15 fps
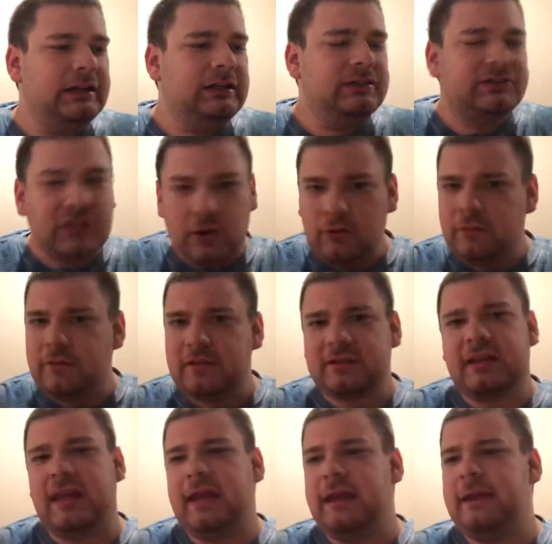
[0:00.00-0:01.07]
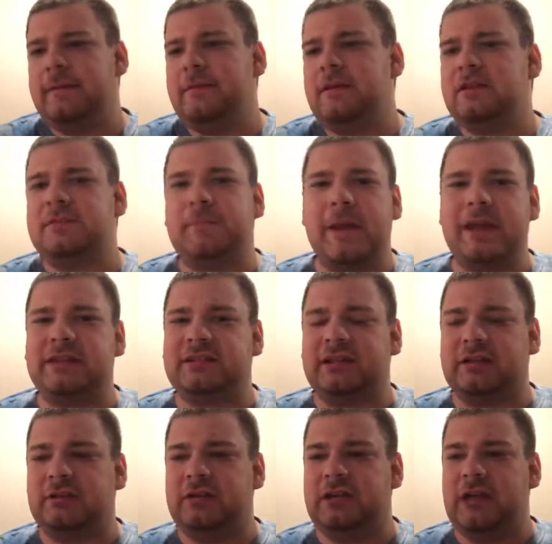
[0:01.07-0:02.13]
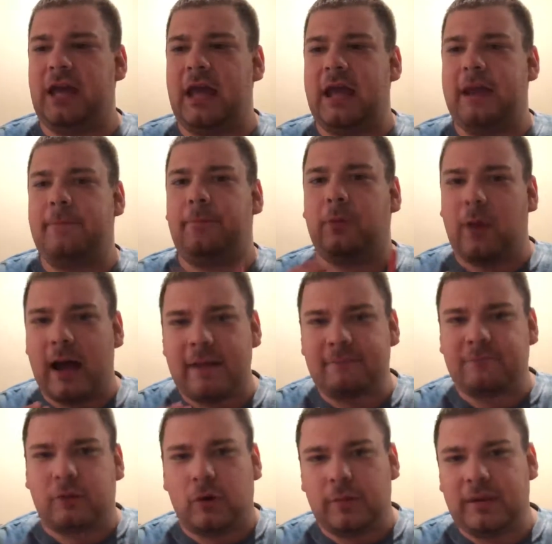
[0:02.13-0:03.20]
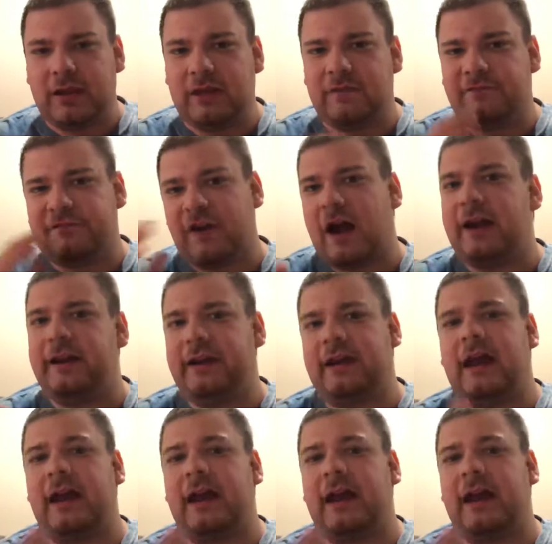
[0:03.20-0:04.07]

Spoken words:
So, this game is basically a platforming, finding